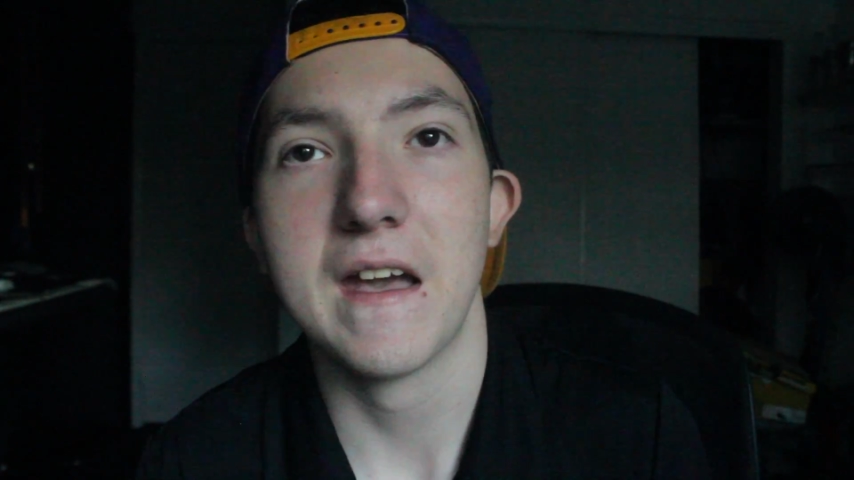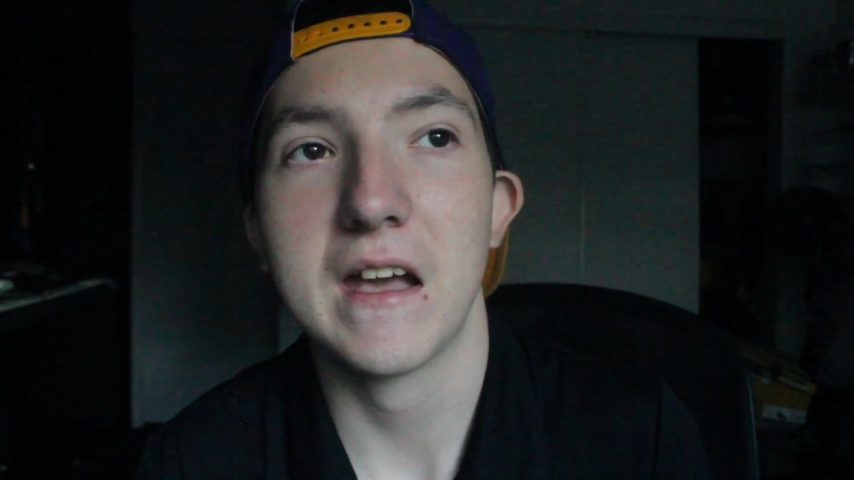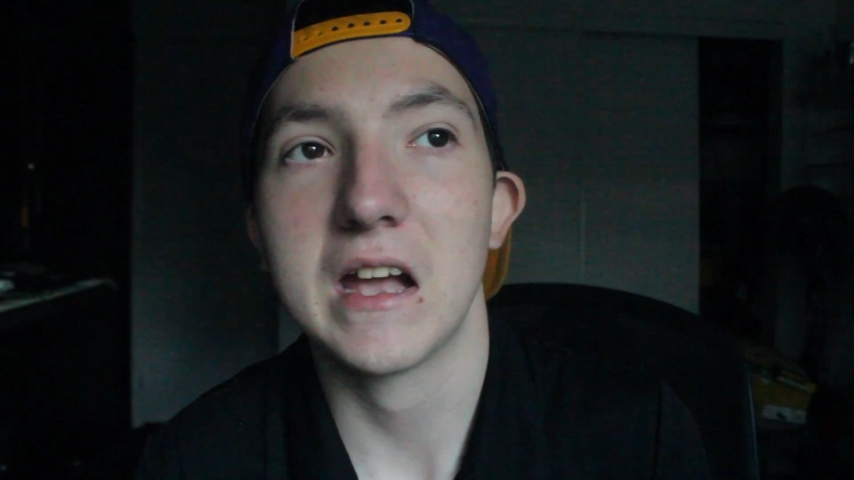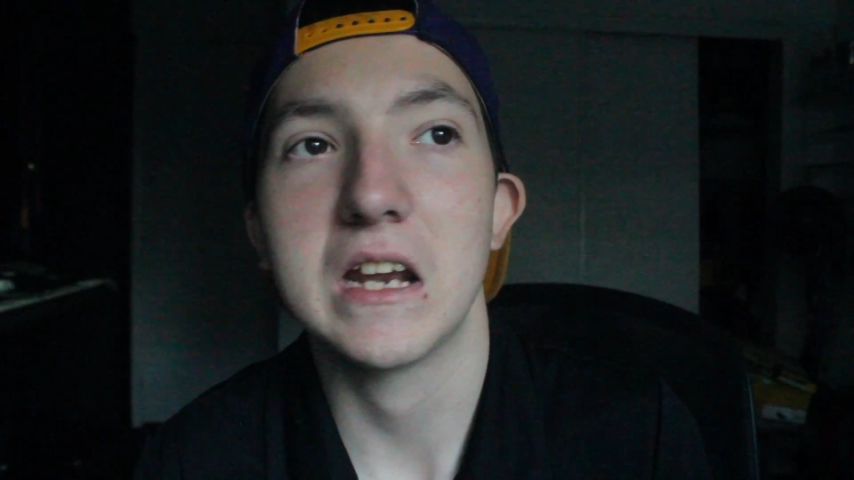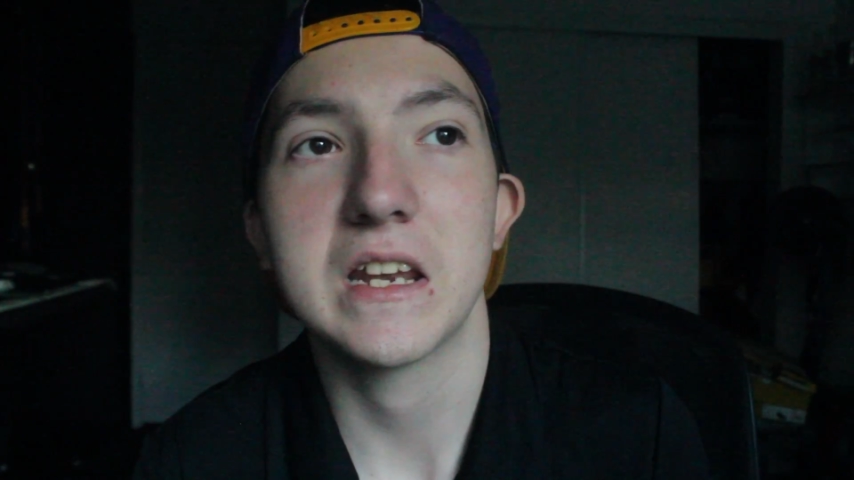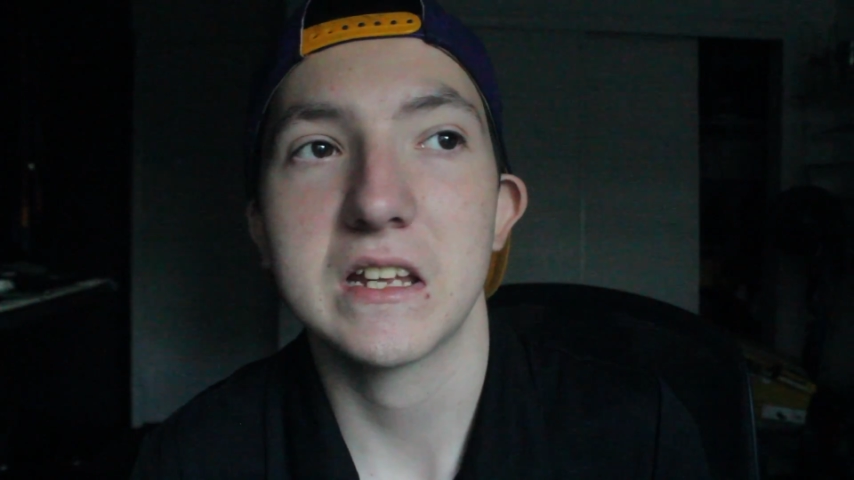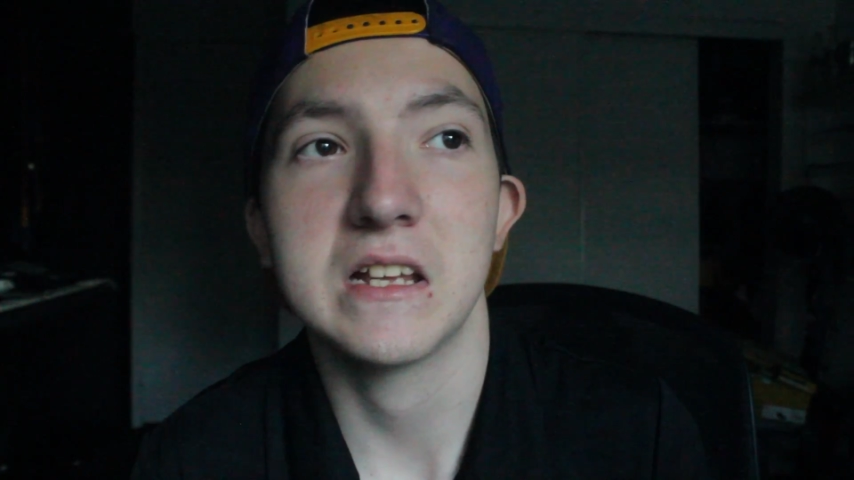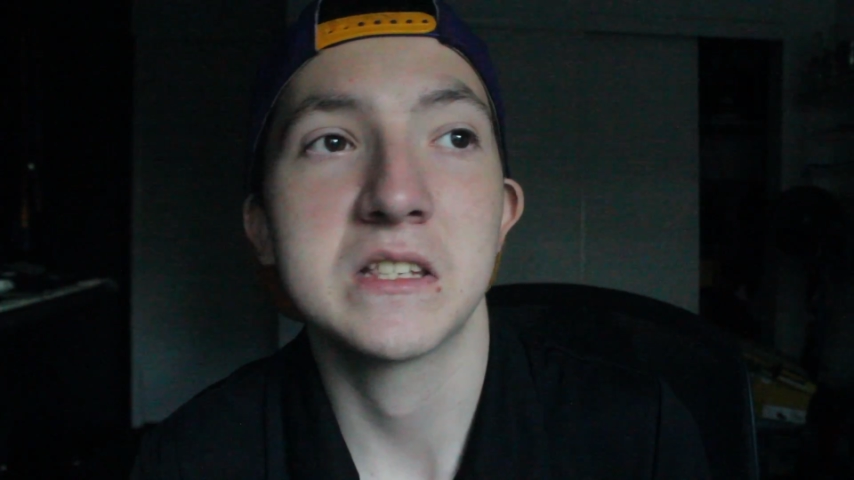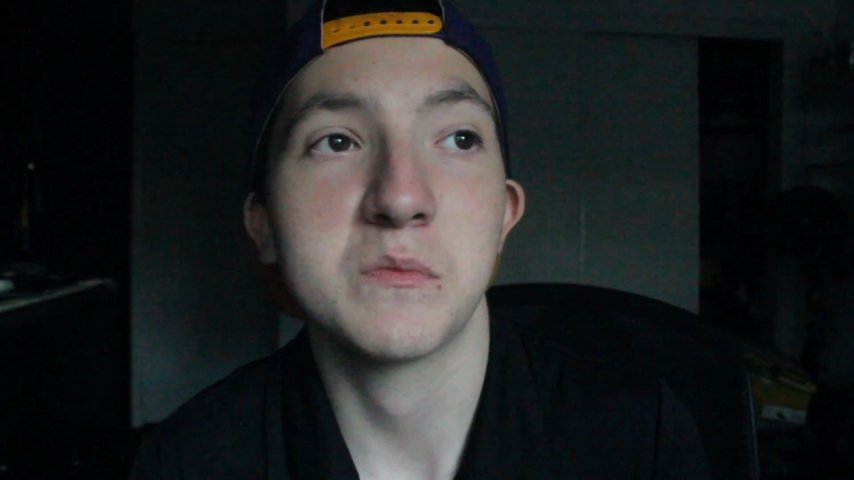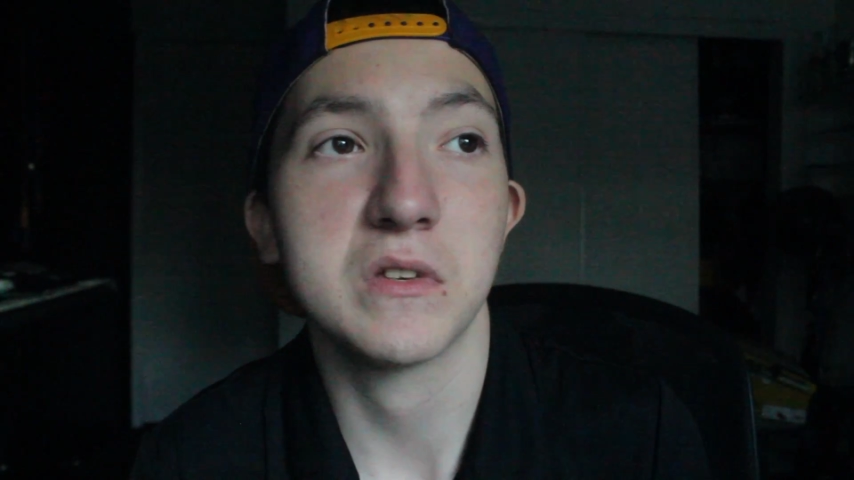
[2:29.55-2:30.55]
and
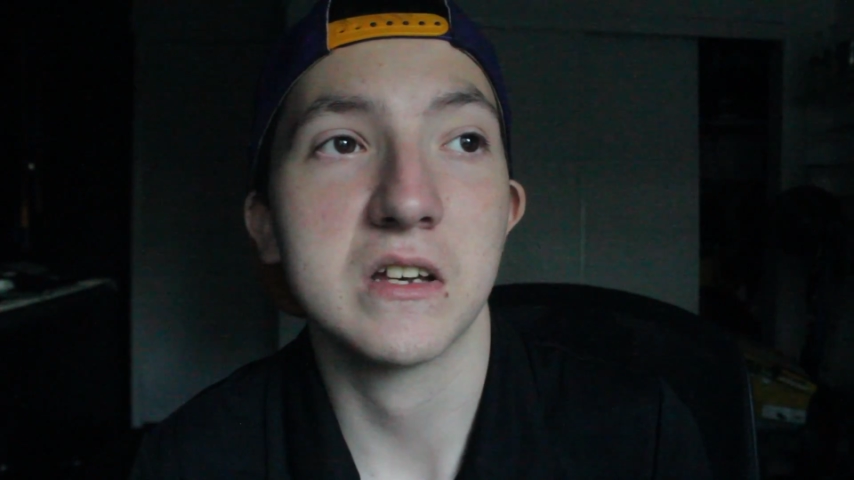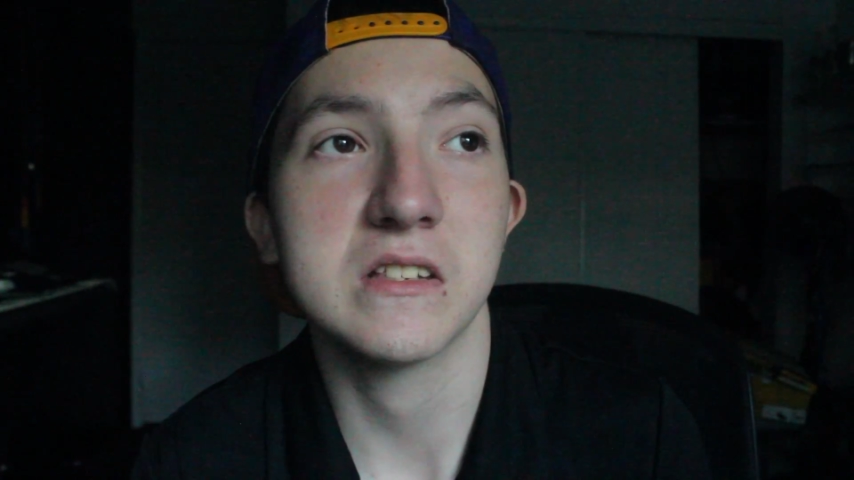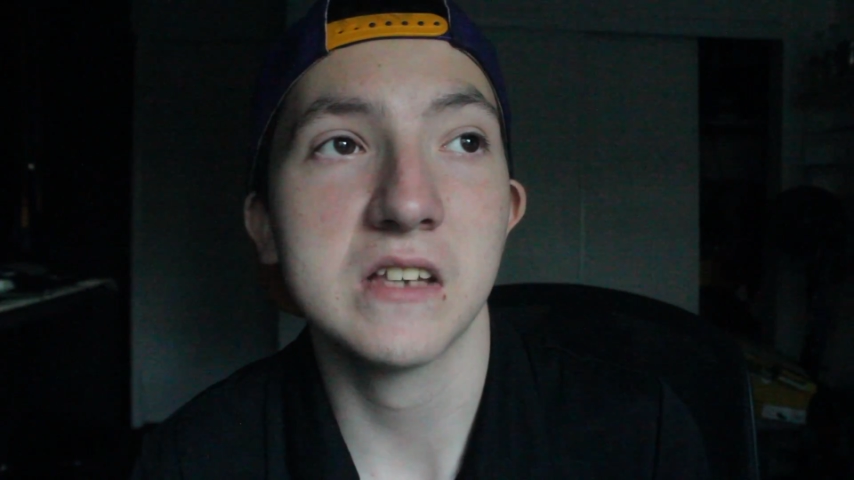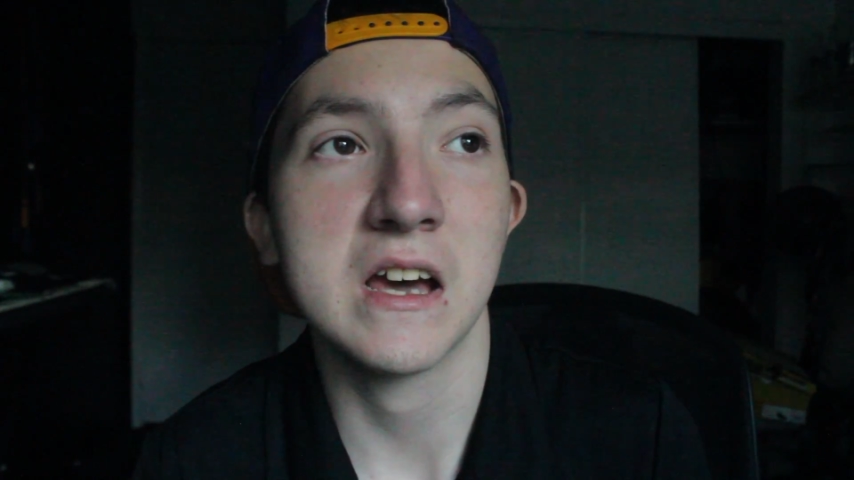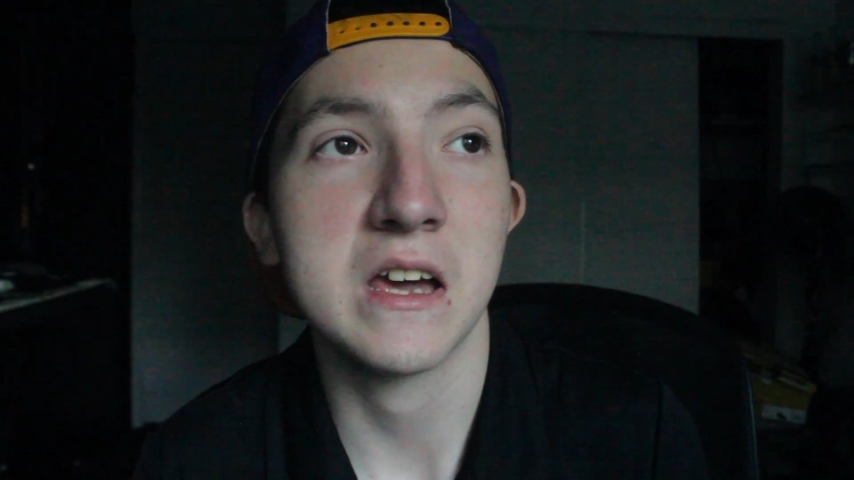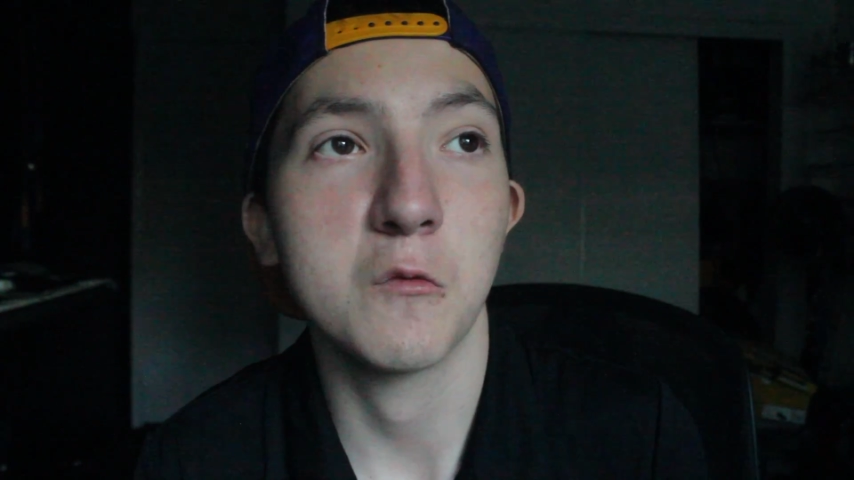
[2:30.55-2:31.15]
it's because I